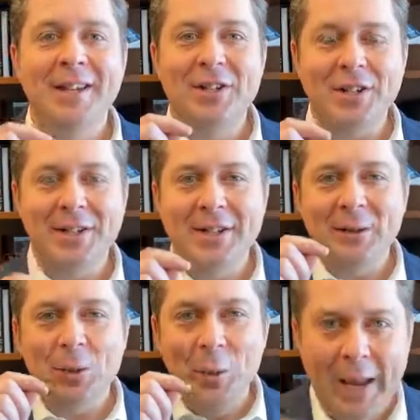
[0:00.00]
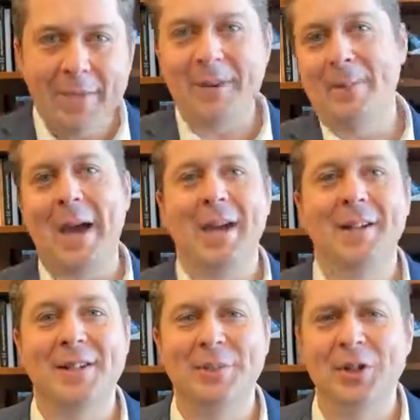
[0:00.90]
just waving back
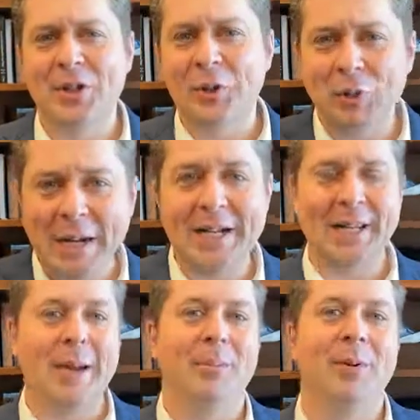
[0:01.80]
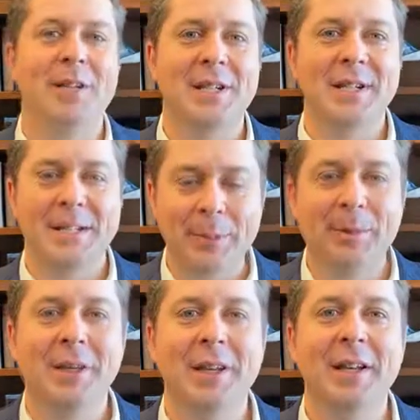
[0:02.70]
at someone, just greeting that person in a
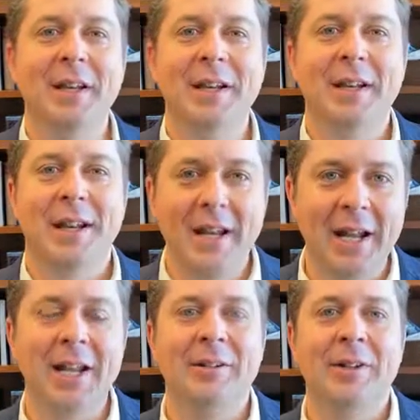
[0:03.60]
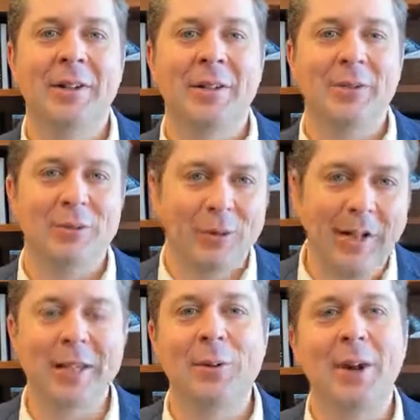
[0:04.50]
typically Canadian
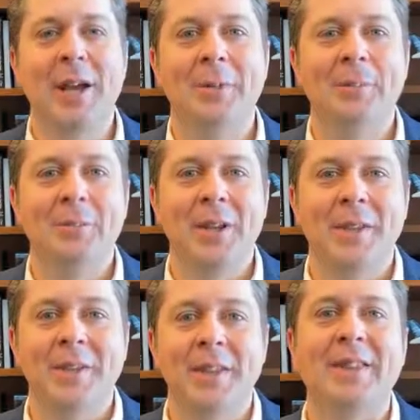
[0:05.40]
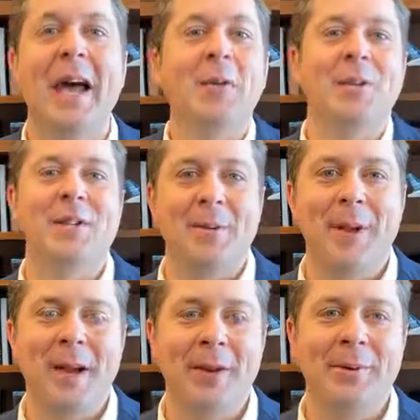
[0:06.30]
friendly way, that that was
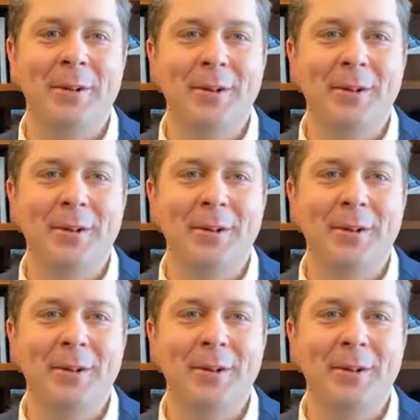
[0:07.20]
somehow